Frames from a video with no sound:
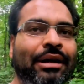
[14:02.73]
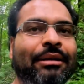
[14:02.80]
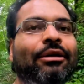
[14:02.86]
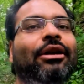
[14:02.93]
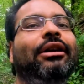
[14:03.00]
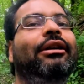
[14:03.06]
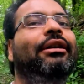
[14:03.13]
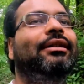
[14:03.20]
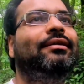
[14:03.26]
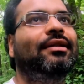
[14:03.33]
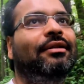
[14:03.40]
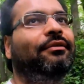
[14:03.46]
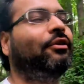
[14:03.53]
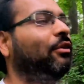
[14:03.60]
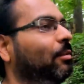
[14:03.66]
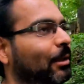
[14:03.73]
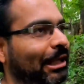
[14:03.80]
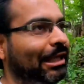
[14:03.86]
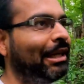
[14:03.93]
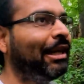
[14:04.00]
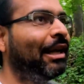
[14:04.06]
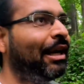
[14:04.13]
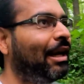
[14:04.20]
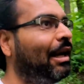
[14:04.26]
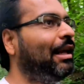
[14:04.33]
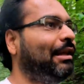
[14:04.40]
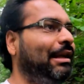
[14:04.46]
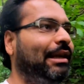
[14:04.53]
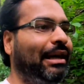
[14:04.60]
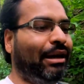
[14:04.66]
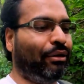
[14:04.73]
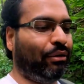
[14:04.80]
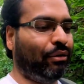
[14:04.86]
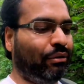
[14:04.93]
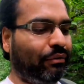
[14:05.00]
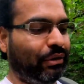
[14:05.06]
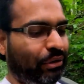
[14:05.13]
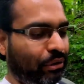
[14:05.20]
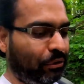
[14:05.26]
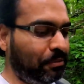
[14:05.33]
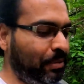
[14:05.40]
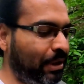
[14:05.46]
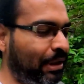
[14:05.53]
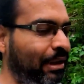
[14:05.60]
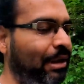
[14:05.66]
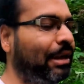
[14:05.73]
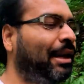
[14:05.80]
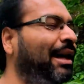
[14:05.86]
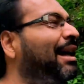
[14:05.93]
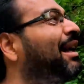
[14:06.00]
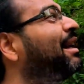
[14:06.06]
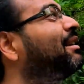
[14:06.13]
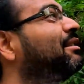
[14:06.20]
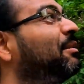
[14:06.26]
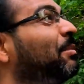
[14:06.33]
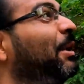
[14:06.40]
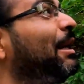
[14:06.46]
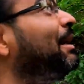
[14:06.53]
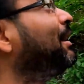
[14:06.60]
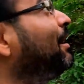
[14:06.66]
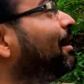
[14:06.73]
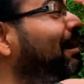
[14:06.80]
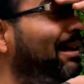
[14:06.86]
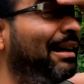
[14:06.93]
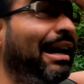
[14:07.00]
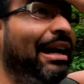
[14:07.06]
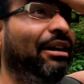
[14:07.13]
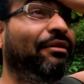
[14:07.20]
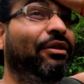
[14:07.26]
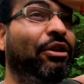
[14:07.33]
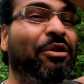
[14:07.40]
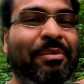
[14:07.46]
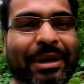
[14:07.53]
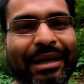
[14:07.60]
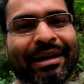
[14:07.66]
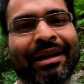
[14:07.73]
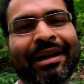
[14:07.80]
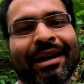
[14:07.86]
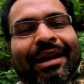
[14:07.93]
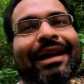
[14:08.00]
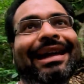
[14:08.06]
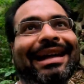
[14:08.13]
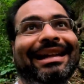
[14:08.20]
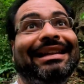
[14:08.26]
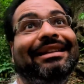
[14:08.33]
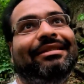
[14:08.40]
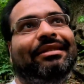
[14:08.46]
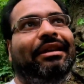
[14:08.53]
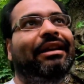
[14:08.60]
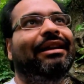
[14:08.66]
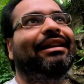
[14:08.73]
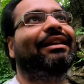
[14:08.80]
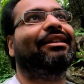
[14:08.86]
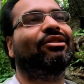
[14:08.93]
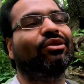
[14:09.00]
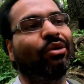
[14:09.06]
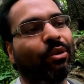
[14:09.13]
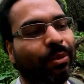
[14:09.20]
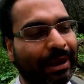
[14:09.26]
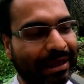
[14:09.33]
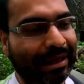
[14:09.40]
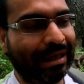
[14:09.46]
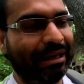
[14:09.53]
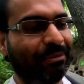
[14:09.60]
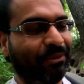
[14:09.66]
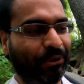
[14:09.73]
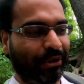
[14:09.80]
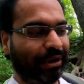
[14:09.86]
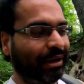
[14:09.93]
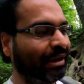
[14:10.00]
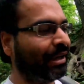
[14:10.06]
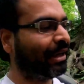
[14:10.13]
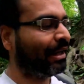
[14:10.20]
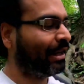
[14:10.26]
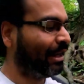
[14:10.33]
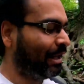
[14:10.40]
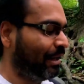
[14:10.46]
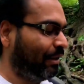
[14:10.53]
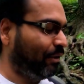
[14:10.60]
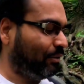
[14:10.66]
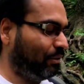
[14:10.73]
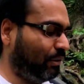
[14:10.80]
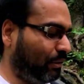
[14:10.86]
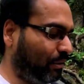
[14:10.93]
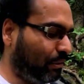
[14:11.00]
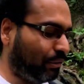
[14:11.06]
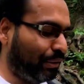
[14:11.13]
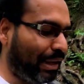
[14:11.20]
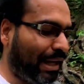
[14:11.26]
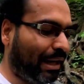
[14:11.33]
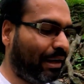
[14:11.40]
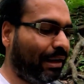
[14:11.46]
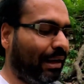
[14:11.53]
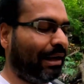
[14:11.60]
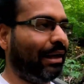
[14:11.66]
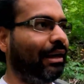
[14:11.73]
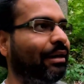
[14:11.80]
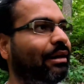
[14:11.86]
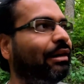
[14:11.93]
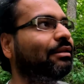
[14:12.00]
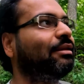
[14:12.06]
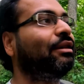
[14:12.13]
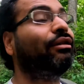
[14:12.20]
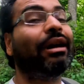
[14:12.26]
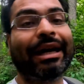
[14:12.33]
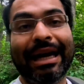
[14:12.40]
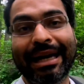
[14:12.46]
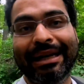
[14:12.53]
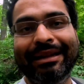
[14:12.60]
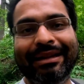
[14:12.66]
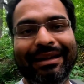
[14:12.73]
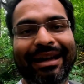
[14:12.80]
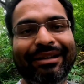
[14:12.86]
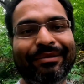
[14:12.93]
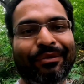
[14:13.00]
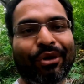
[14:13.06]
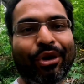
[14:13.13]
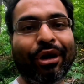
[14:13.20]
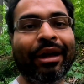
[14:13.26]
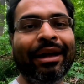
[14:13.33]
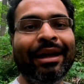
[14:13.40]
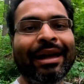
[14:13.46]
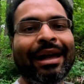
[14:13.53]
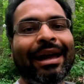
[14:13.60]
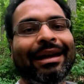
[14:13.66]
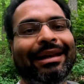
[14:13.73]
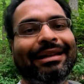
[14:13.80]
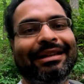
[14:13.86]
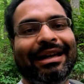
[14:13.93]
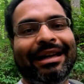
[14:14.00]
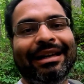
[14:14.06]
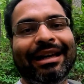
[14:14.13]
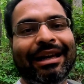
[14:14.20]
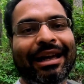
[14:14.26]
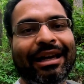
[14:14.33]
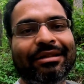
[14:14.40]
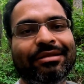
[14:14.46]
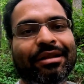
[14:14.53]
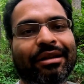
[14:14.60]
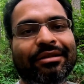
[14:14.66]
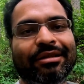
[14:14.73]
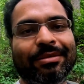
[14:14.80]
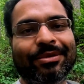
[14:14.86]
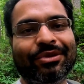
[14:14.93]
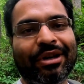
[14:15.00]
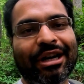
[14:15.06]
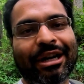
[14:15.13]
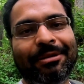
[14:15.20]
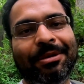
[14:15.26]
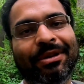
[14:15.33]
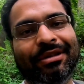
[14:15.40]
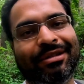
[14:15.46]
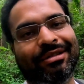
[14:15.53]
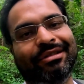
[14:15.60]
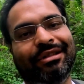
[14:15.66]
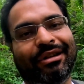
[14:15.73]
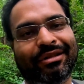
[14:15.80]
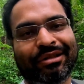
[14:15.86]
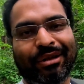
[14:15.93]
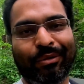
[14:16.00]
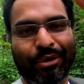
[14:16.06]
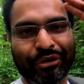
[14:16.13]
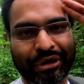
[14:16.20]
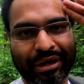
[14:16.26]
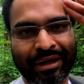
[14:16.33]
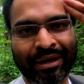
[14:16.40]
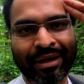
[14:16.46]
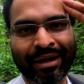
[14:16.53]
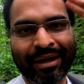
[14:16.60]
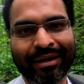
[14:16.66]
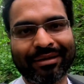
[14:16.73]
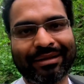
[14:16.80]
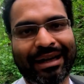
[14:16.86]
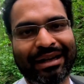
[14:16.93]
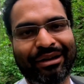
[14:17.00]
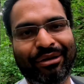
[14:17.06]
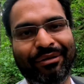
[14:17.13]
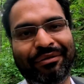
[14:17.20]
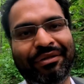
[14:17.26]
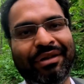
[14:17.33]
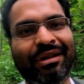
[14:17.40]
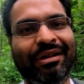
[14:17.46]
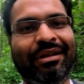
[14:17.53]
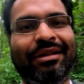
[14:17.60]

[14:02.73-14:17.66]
I'm gonna rest here for a bit, then head on over home. It's a bit kind of humid in this area, there's no wind anymore. So yeah, I'll see you again in the next vlog. Till then, like, share and subscribe. This is the Rustic Wanderer signing off.